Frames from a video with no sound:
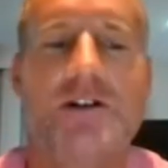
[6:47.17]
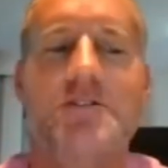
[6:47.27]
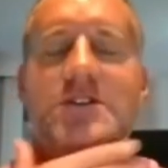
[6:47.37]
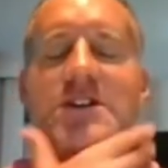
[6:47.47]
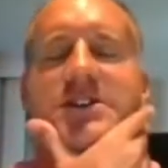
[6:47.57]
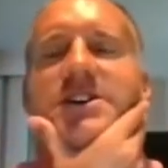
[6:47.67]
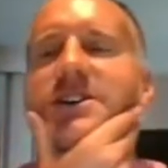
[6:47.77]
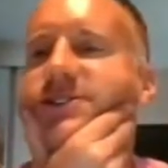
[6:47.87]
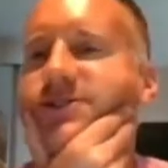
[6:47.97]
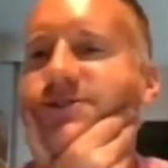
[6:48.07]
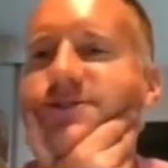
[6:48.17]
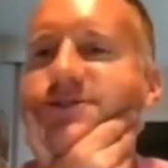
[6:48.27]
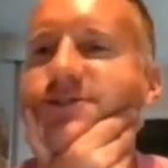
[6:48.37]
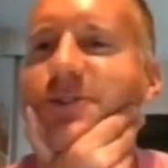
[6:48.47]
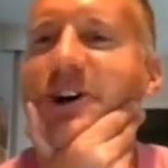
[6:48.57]
Oh dear.
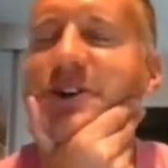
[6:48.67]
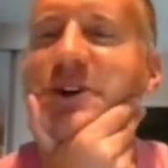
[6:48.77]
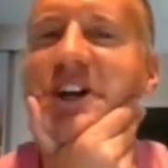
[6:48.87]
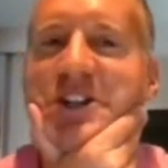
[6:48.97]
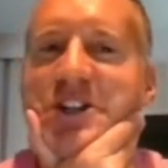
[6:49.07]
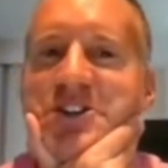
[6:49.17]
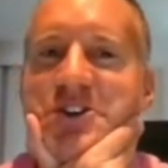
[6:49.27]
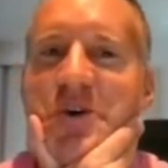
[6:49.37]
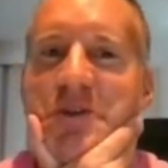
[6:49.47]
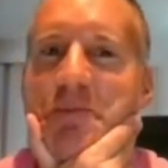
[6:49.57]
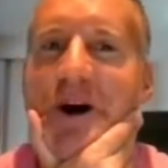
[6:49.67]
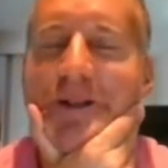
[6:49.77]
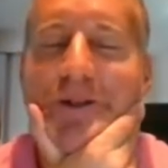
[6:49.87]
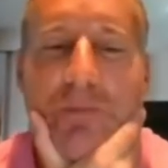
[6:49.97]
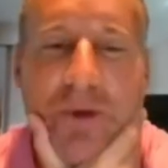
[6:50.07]
What are we going to do with
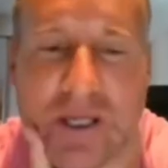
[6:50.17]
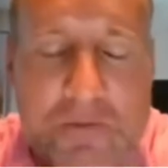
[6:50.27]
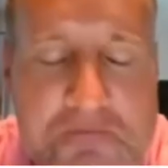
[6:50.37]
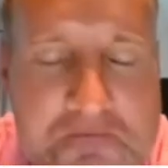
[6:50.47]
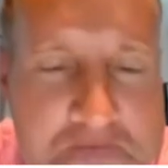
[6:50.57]
Bartleby?